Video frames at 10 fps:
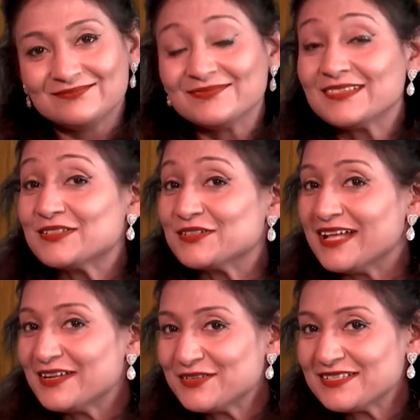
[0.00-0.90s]
So
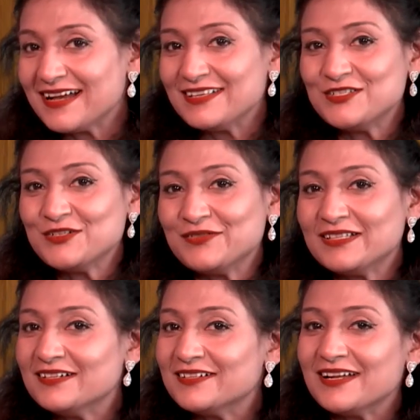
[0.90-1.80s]
that was Anju with
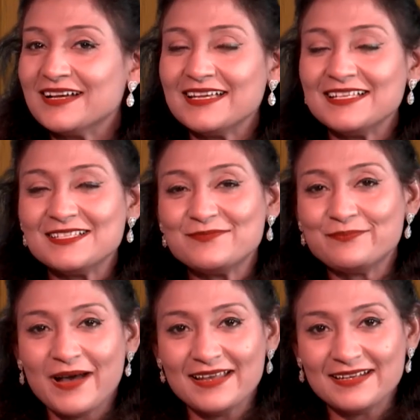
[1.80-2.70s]
her
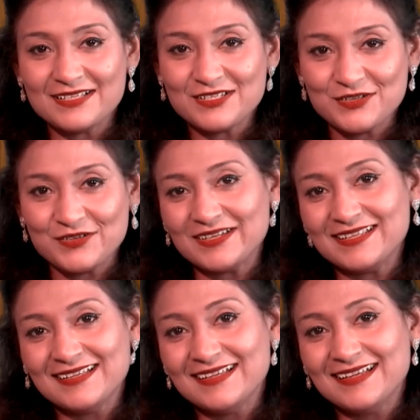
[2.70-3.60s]
inspiring story.
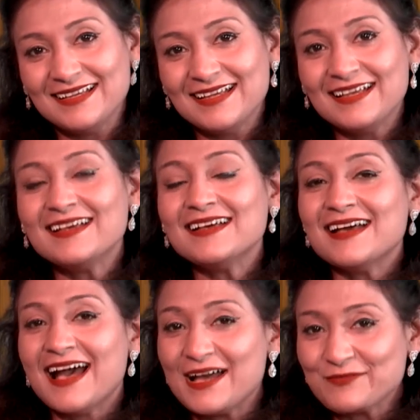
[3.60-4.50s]

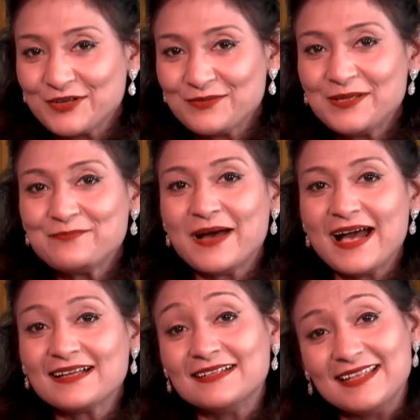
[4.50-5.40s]
I'm going to be
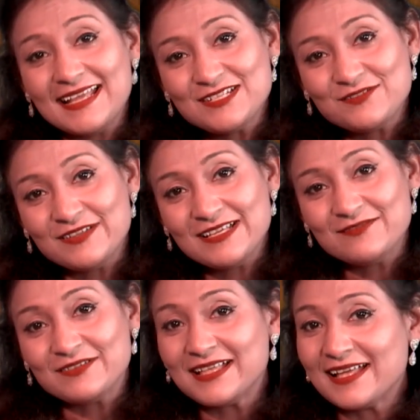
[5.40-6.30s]
back next week
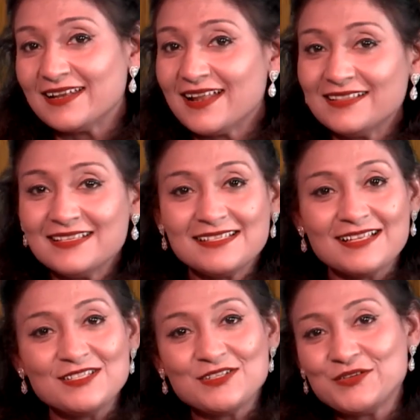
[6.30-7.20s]
with another such
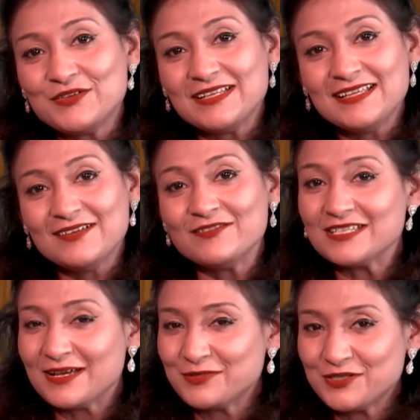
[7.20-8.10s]
story, which
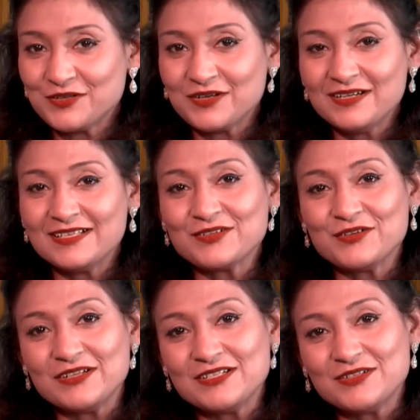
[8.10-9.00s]
I'm sure is
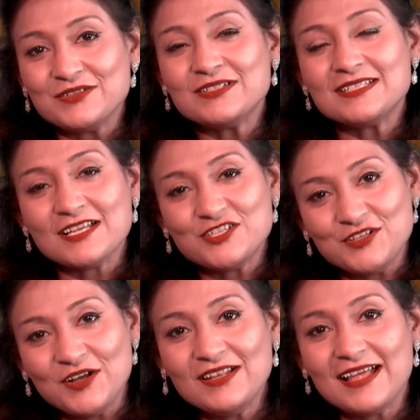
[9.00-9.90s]
going to touch
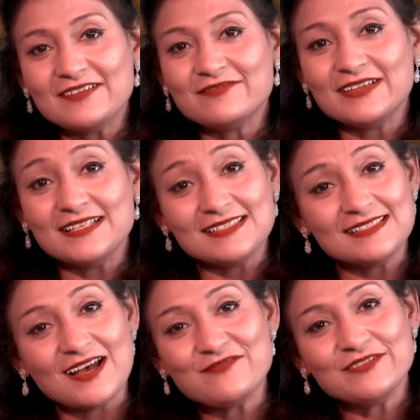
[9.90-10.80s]
your life in
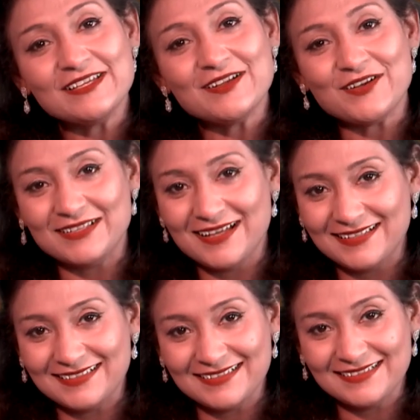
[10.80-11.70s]
some way or the
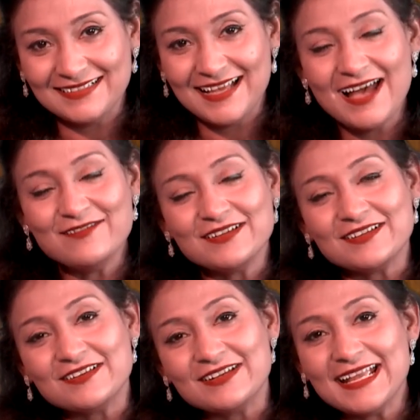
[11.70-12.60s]
other. Have a
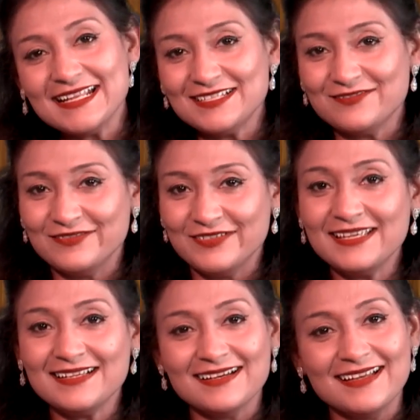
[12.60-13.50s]
great
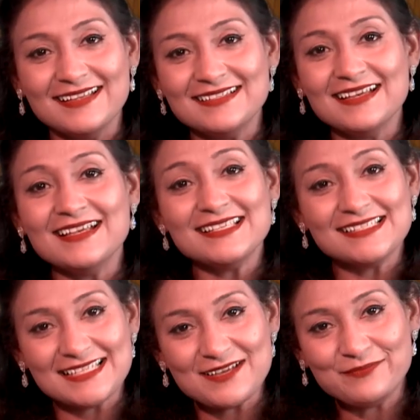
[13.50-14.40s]
week ahead.
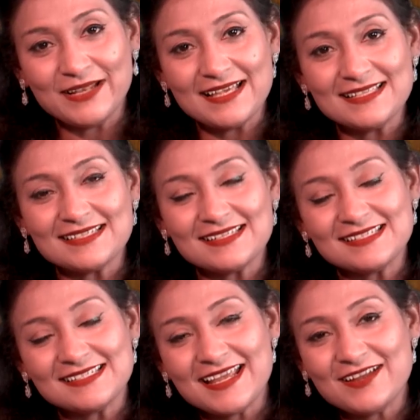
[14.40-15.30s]
Stay blessed,
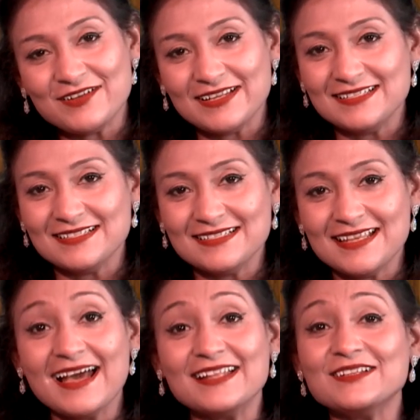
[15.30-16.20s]
stay radiant,
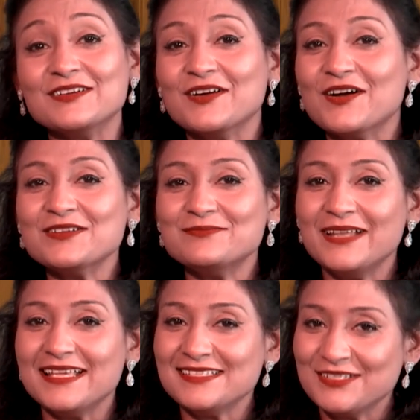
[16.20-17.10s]
and God
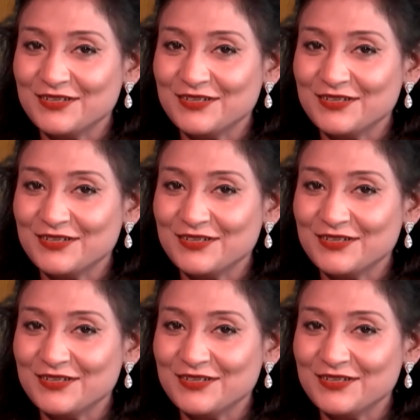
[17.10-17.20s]
bless you